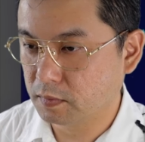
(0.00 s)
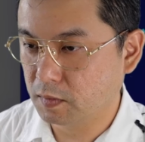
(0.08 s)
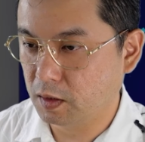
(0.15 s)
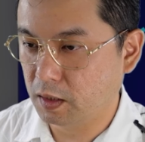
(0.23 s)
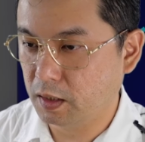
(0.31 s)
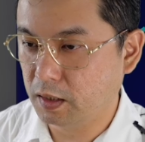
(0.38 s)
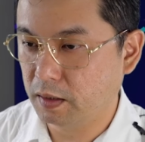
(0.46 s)

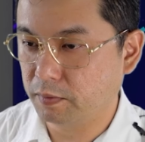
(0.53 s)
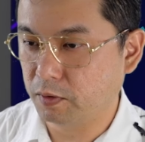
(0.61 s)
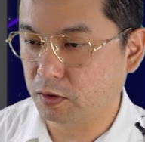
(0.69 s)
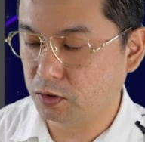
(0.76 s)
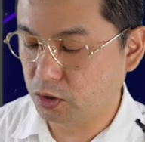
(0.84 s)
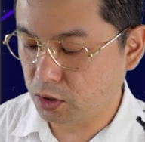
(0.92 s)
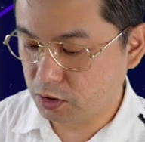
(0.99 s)
Okay, I'm
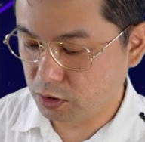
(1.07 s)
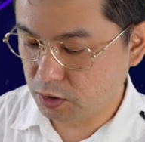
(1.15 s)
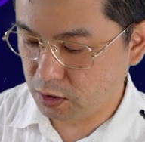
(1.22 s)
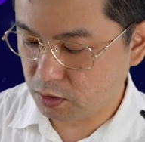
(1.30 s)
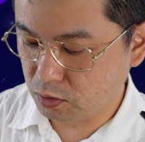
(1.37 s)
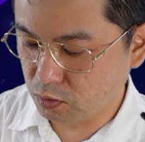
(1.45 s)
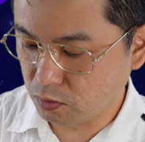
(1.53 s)
gonna change
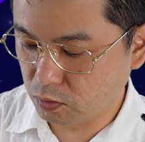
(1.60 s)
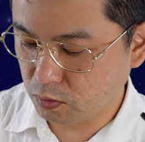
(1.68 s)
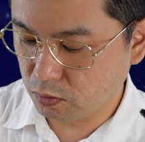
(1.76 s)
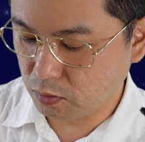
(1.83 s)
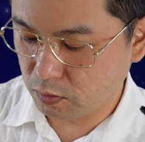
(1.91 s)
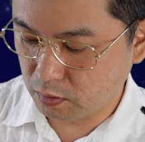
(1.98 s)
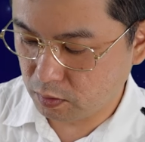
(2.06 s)
this
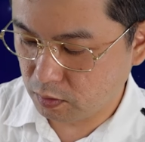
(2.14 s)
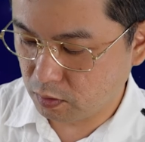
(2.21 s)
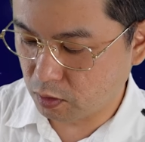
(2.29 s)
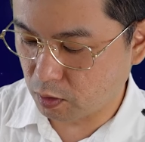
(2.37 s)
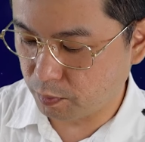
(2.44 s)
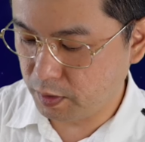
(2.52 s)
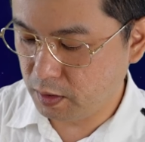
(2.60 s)
to
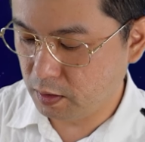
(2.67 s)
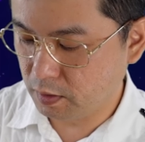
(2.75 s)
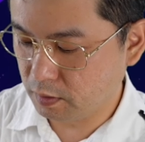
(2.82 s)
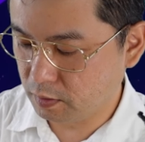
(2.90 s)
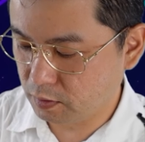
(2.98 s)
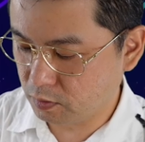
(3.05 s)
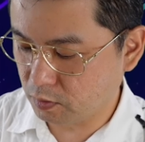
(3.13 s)
copy
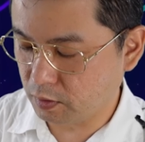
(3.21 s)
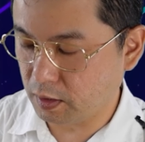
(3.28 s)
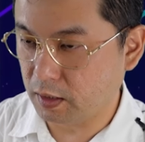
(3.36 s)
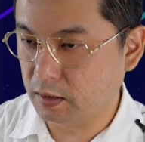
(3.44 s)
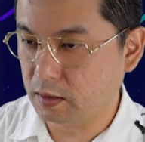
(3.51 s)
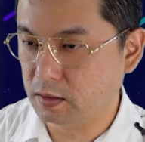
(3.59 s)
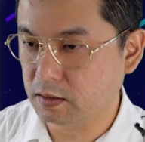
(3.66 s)
so that
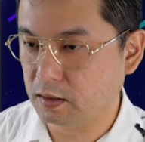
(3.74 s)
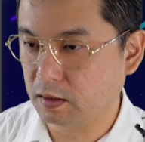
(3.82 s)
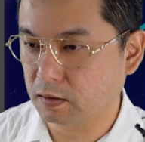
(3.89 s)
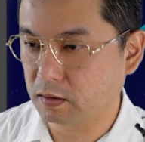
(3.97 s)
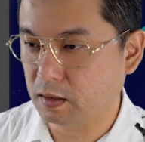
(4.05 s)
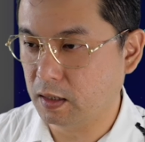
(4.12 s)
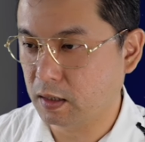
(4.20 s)
is the
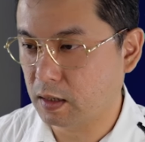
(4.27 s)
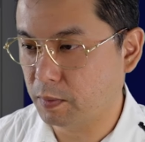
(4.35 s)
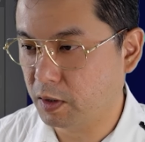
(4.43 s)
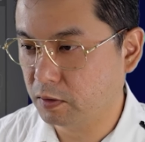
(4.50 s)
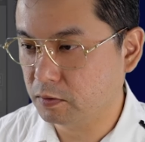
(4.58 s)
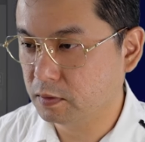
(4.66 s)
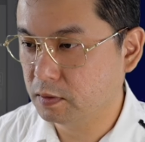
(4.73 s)
thing come up.